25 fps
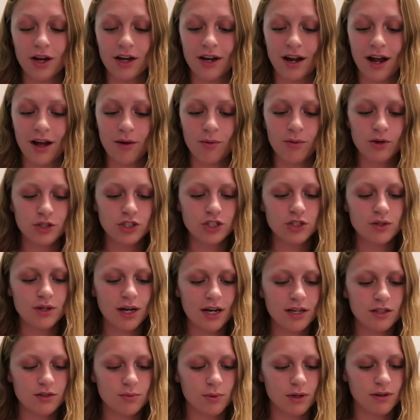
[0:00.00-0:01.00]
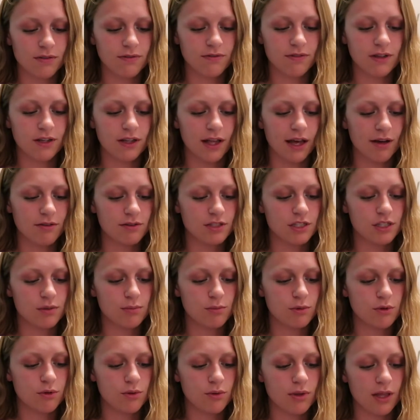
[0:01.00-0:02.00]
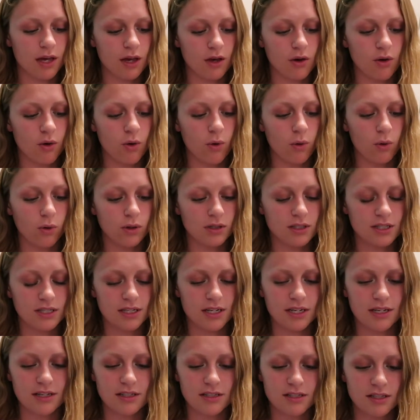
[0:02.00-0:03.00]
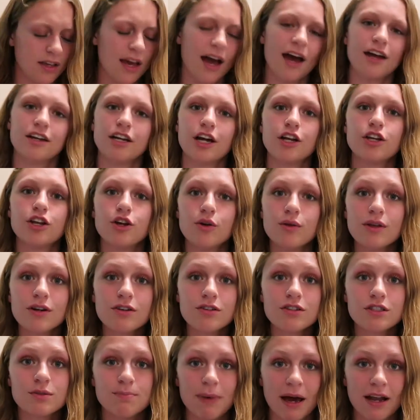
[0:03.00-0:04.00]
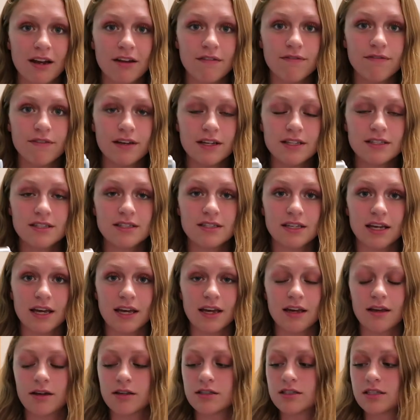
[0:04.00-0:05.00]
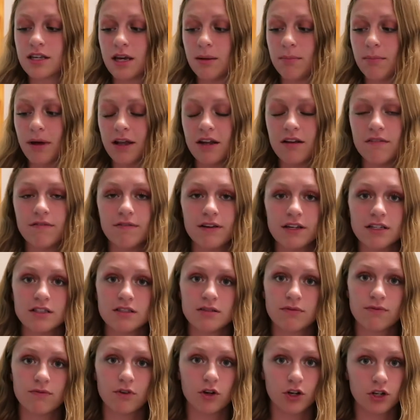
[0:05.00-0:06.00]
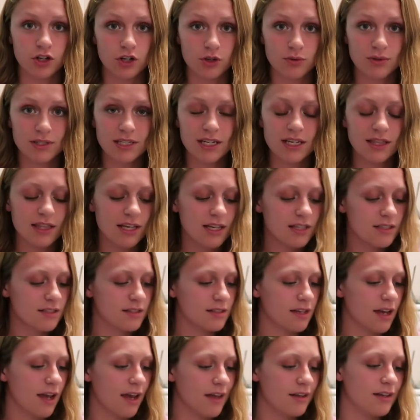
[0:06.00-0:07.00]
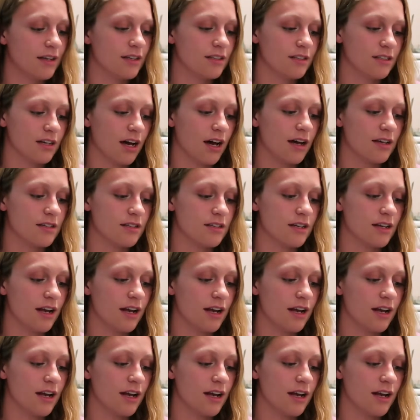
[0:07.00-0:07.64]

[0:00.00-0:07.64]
I wish you guys would feel how smooth and cold it is. Yeah, and I knew there was benefits, like skin benefits for using this, and it does.